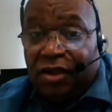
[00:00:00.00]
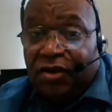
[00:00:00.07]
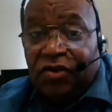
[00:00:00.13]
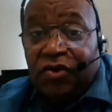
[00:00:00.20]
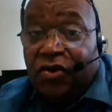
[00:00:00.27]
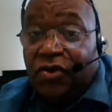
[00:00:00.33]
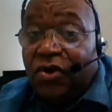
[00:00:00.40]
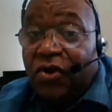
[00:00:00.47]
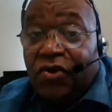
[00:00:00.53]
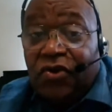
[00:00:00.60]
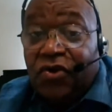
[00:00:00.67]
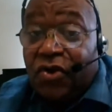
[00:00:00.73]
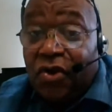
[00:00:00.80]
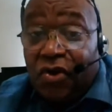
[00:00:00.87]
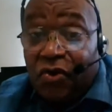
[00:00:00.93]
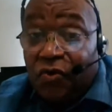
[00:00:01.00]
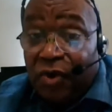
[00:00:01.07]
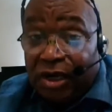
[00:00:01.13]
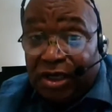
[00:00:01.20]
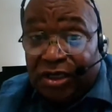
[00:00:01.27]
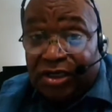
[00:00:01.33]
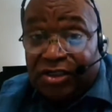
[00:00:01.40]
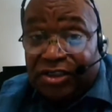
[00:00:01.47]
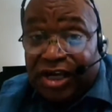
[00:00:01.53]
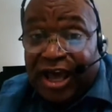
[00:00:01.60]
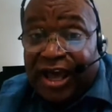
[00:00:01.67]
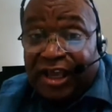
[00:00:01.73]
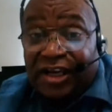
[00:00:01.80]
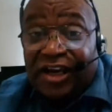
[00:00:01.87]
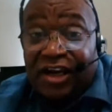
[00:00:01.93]
You don't know what it is
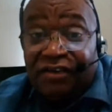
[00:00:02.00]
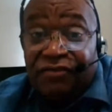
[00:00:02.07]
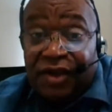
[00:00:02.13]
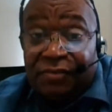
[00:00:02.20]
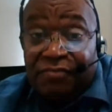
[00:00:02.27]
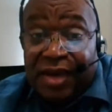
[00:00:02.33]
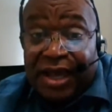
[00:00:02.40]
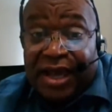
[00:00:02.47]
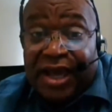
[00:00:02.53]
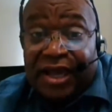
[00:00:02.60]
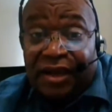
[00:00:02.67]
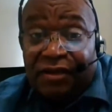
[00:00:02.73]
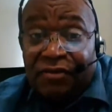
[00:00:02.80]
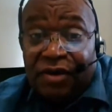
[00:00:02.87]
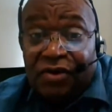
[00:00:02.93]
like living behind